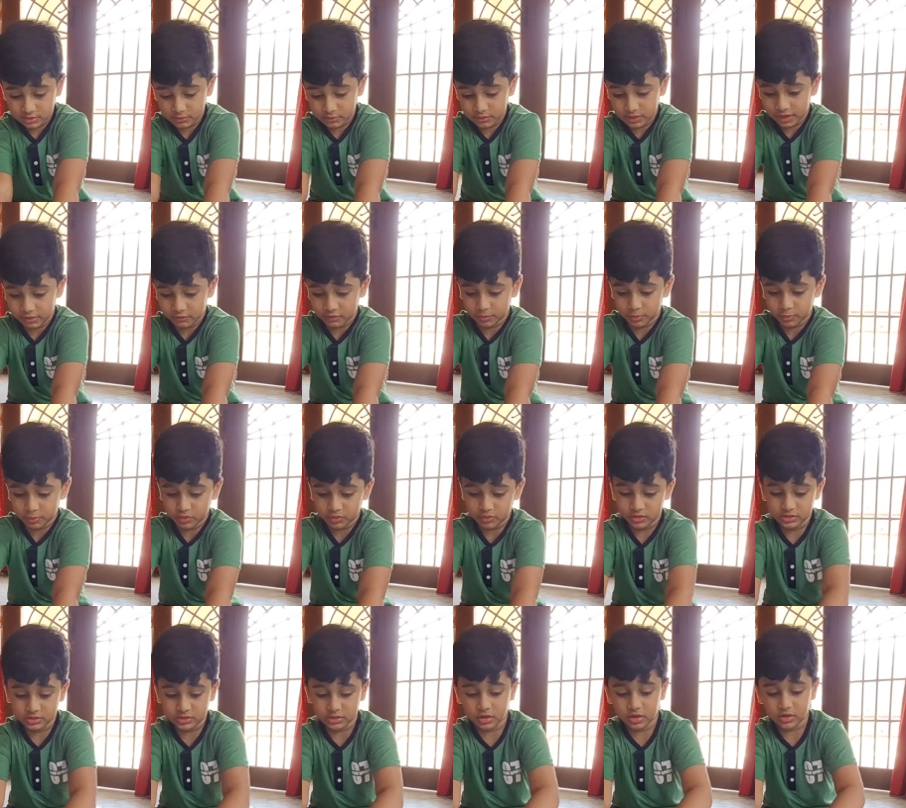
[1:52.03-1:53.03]
We have to put
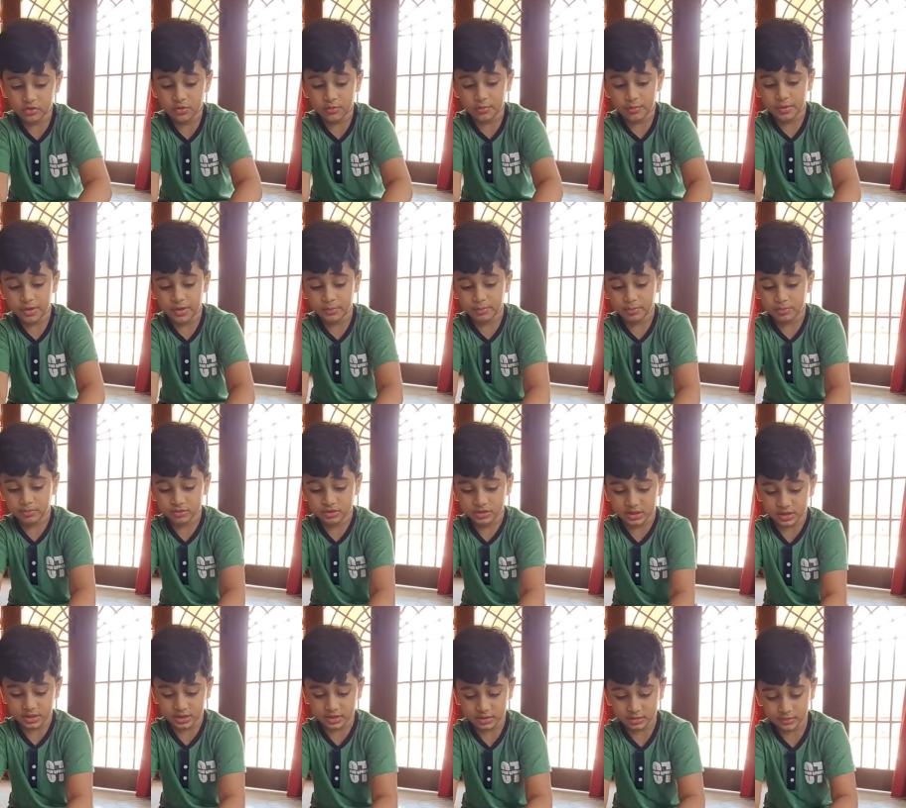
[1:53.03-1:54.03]
these other papers
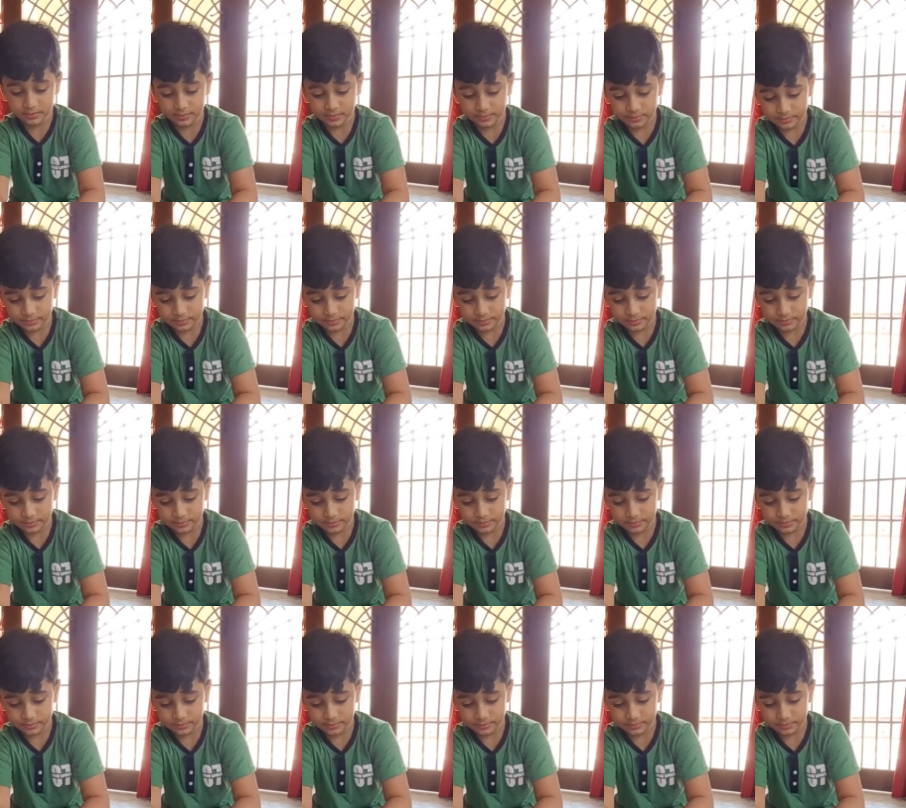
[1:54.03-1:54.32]
in.